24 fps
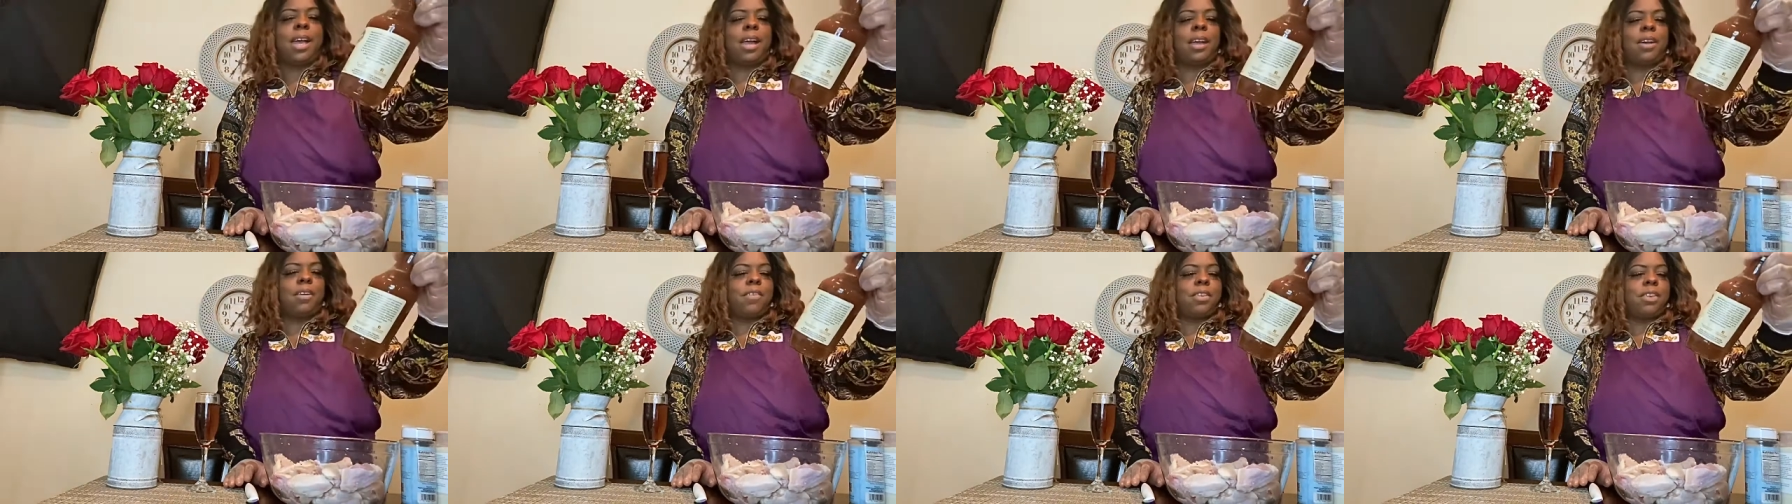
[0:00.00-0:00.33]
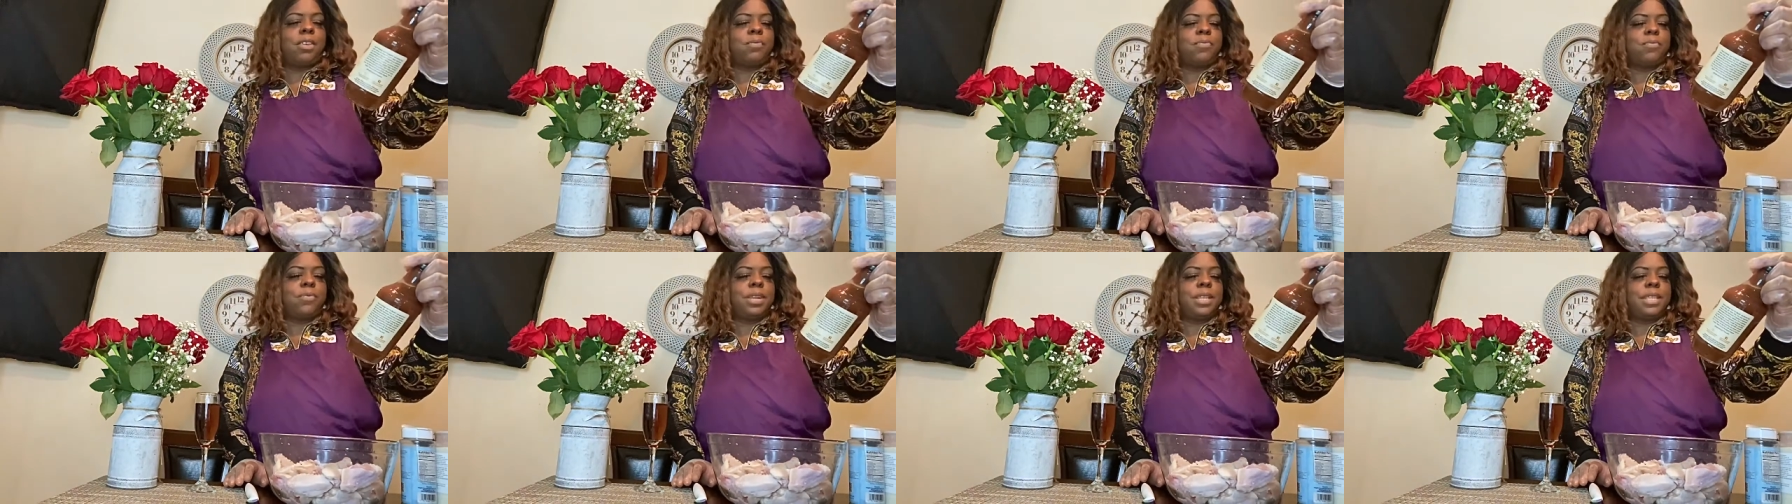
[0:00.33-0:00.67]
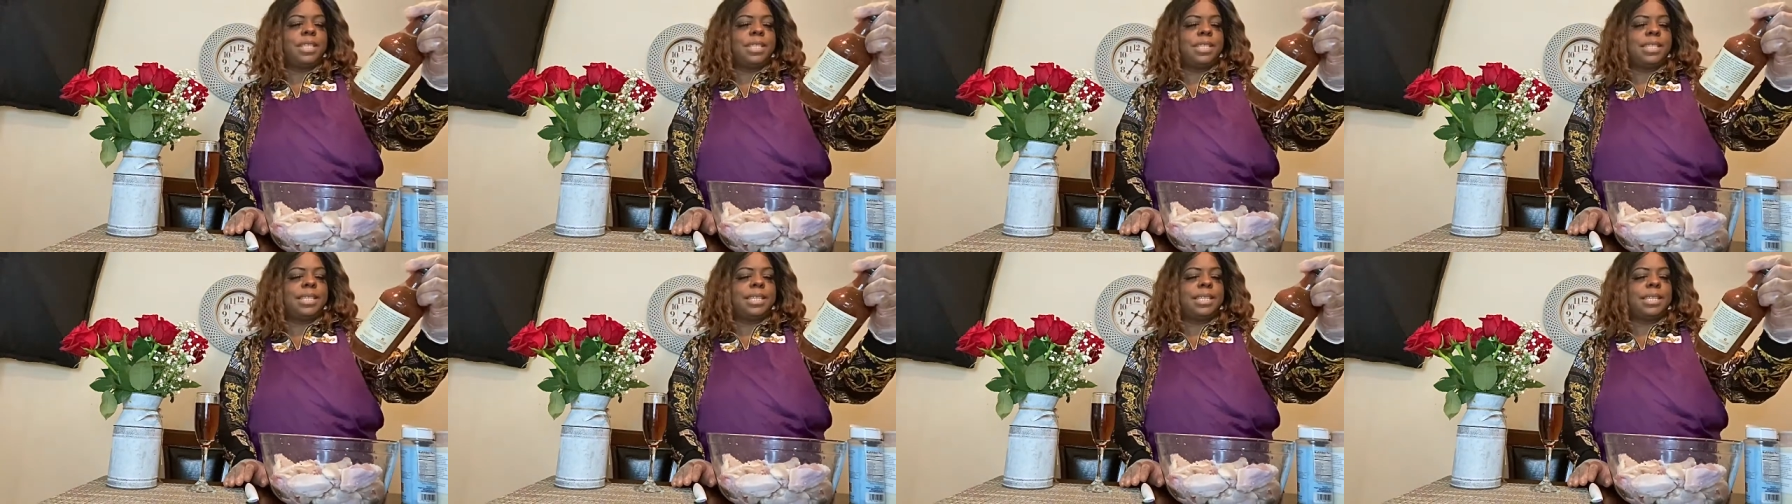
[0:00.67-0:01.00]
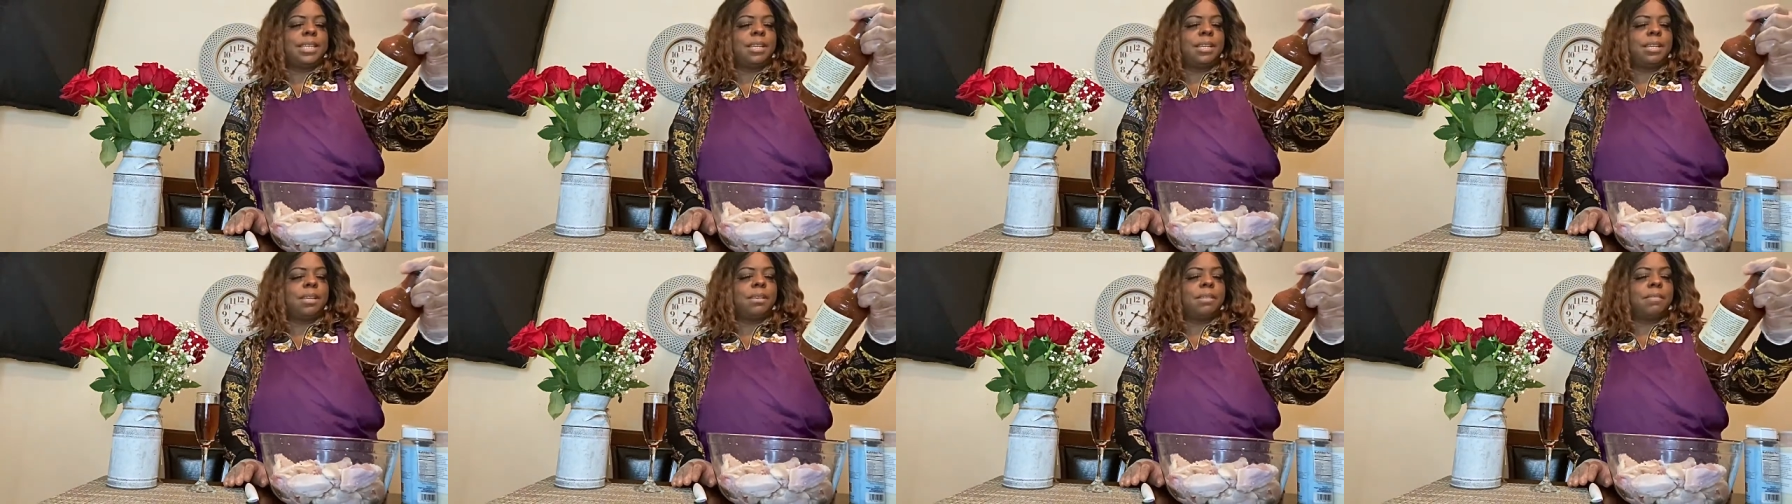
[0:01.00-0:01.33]
already rinsed
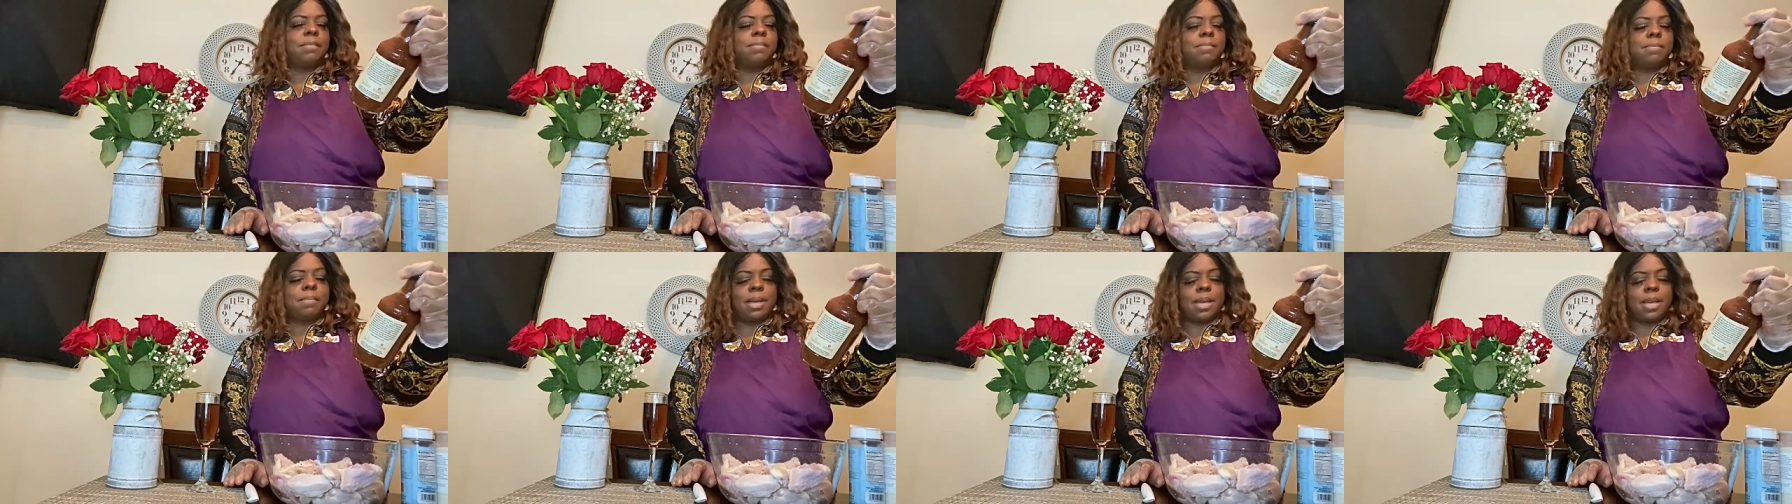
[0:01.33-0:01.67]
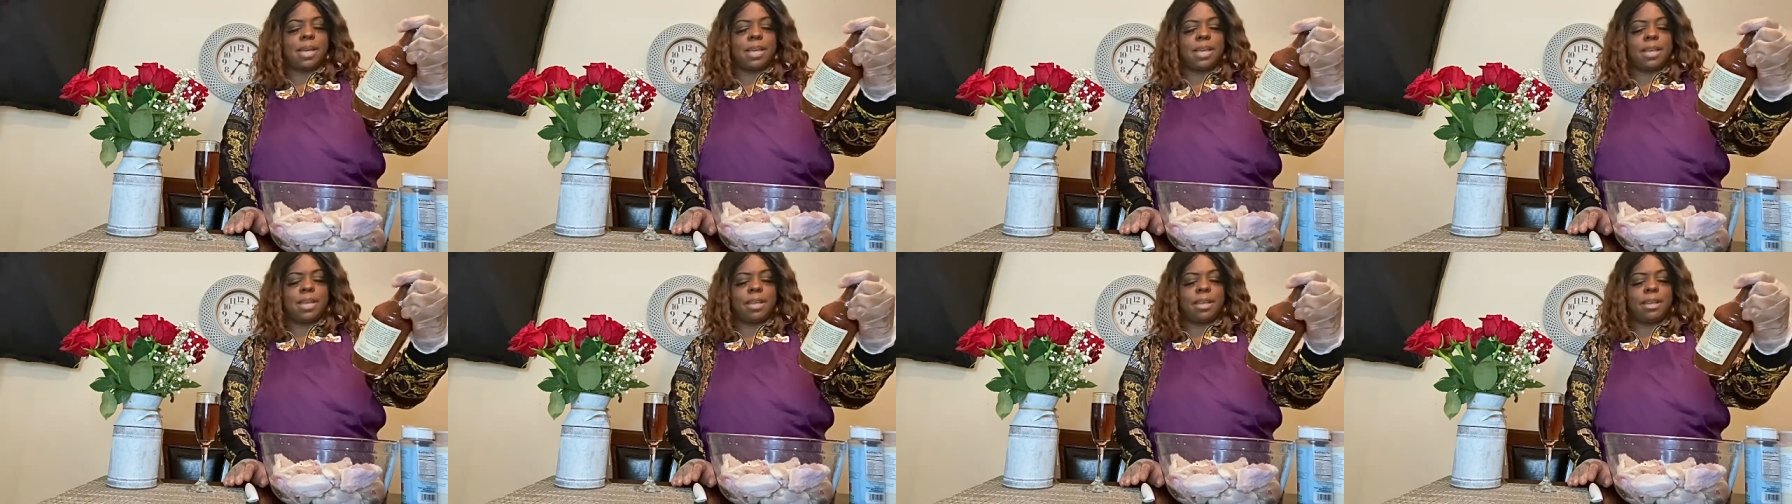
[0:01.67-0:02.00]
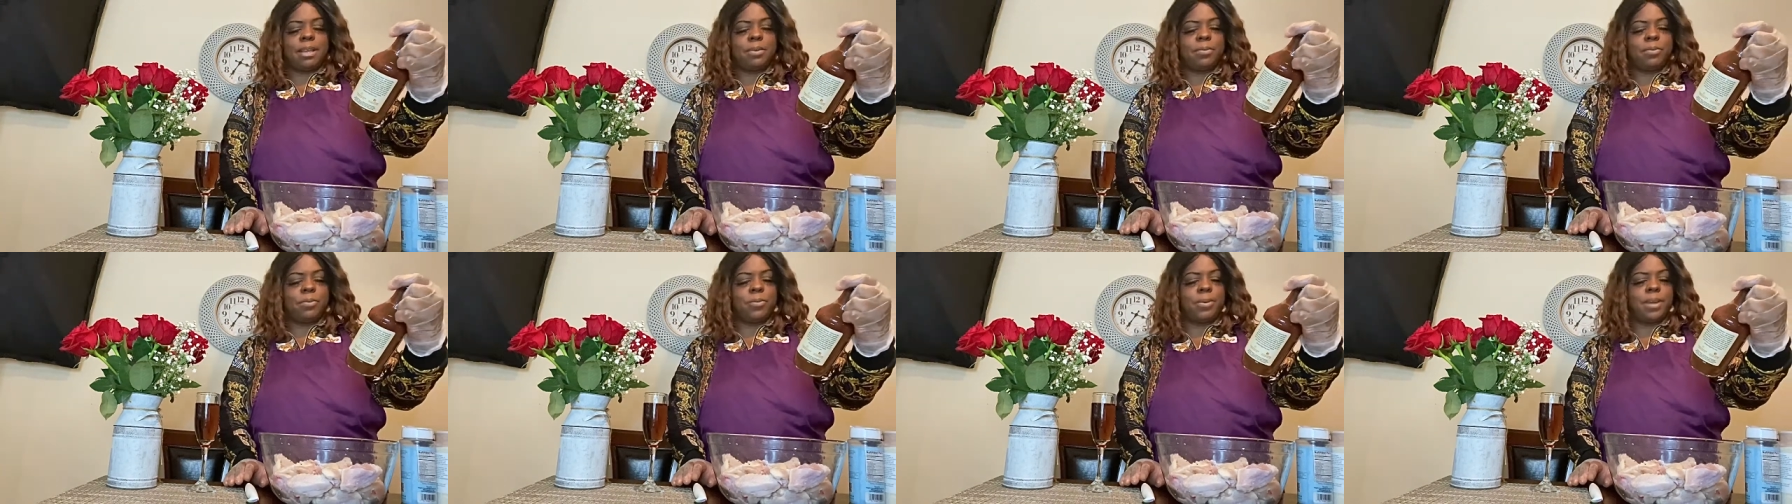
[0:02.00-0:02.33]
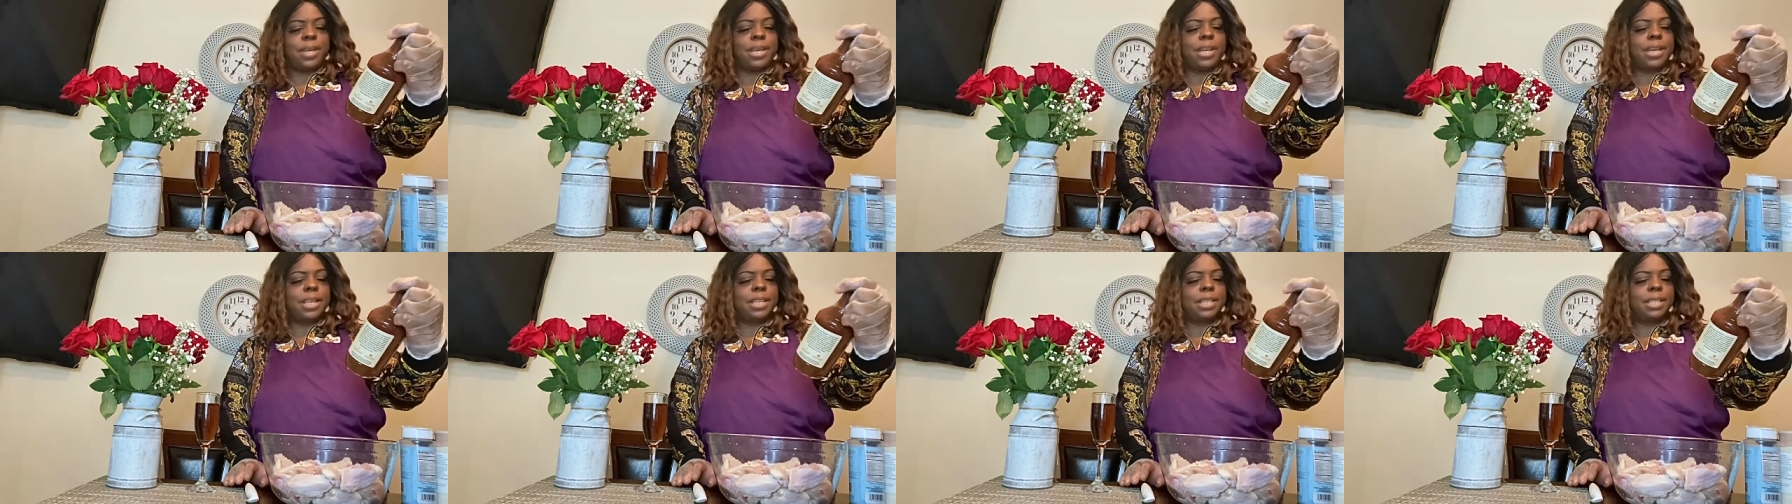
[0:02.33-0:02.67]
my
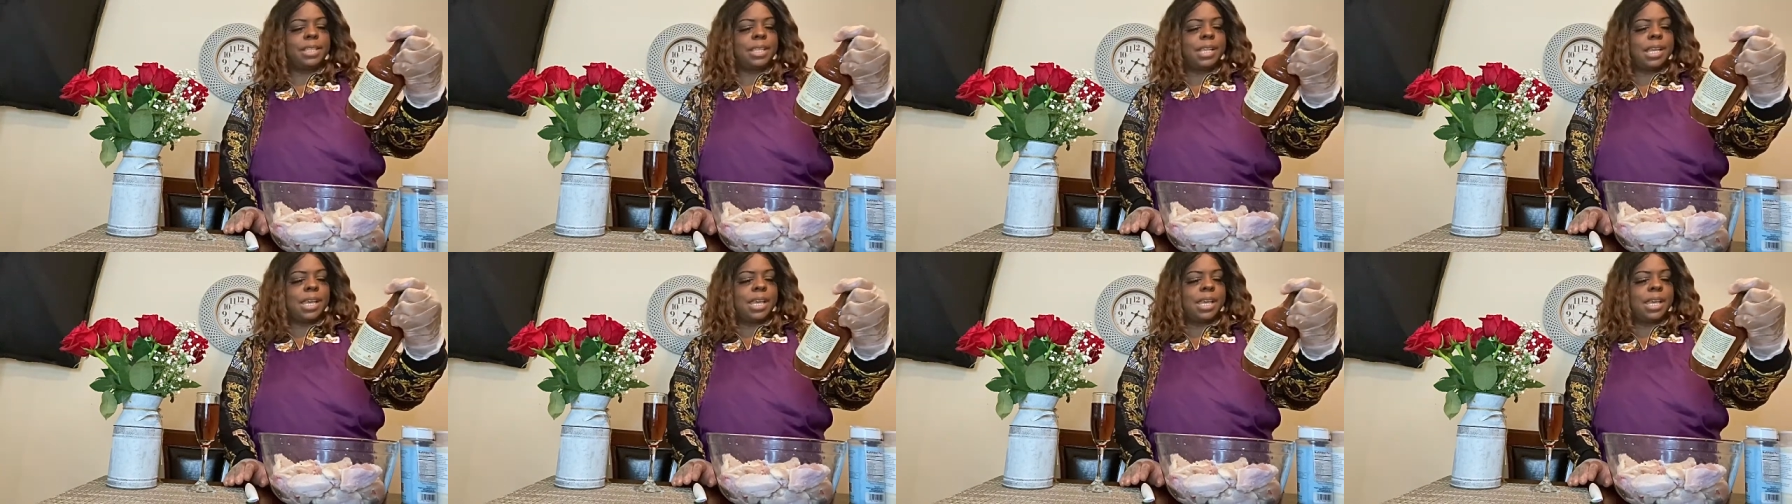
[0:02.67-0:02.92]
wings.